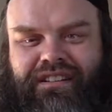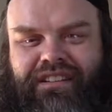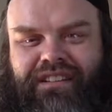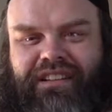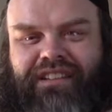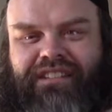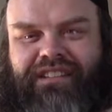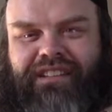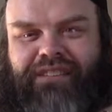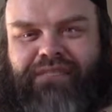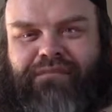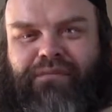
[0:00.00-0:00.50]
He
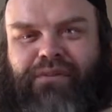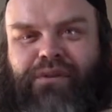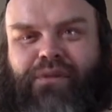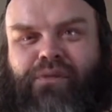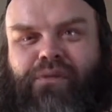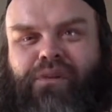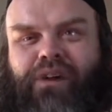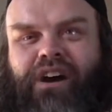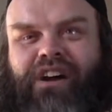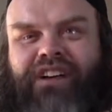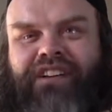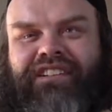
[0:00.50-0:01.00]
said,
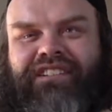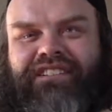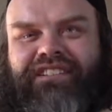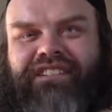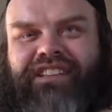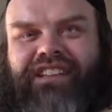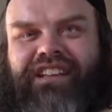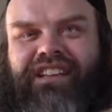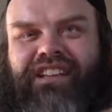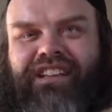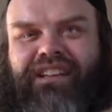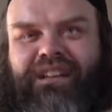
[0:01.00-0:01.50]
bro,
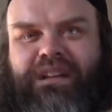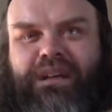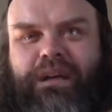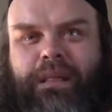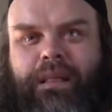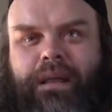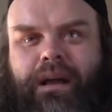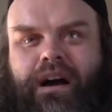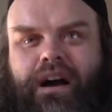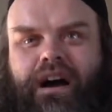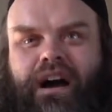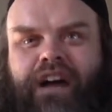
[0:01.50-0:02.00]
honestly,
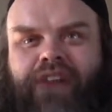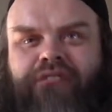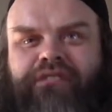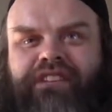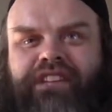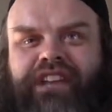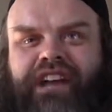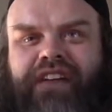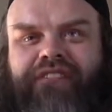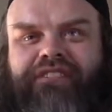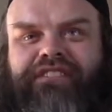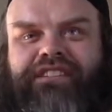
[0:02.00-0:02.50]
I
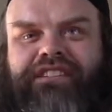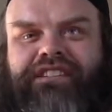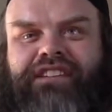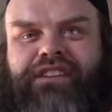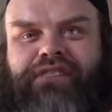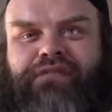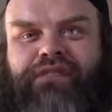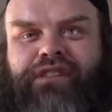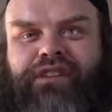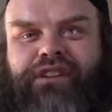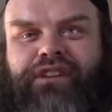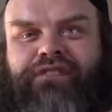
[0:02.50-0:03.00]
only have to
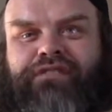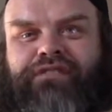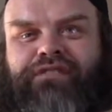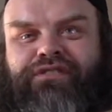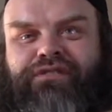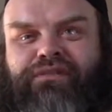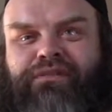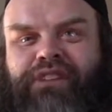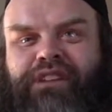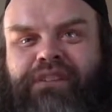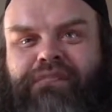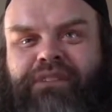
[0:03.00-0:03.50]
deal with her for
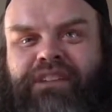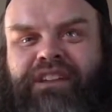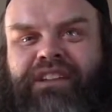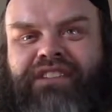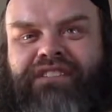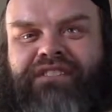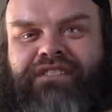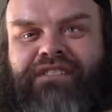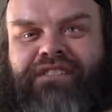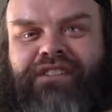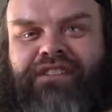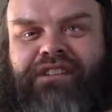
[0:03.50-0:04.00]
20
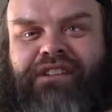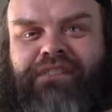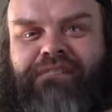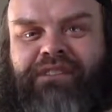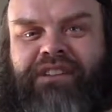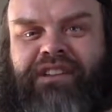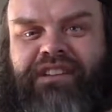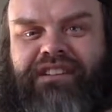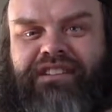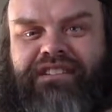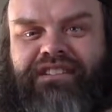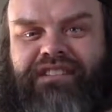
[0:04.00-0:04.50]
minutes or 30
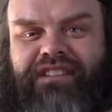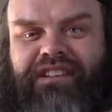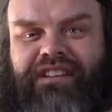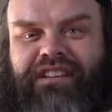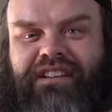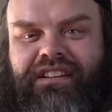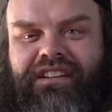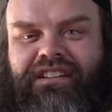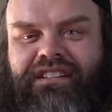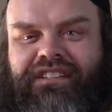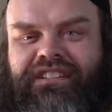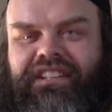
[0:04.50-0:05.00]
minutes.
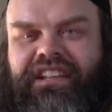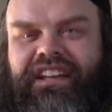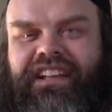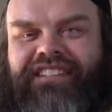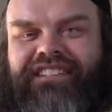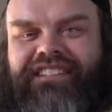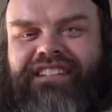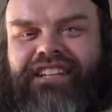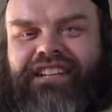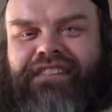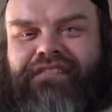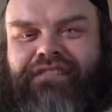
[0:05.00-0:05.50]
She has
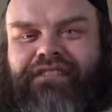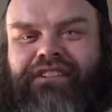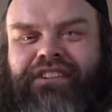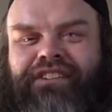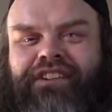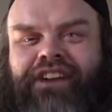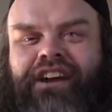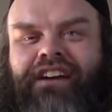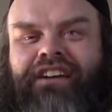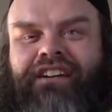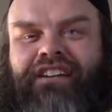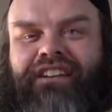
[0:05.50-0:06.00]
to live her
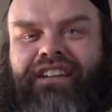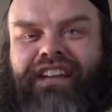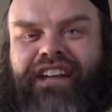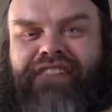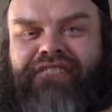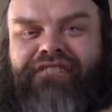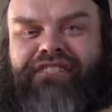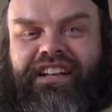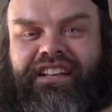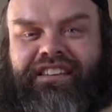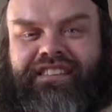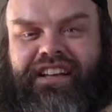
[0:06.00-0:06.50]
entire
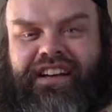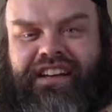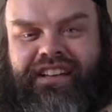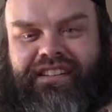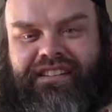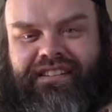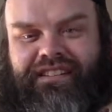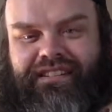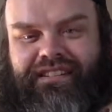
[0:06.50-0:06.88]
life like that.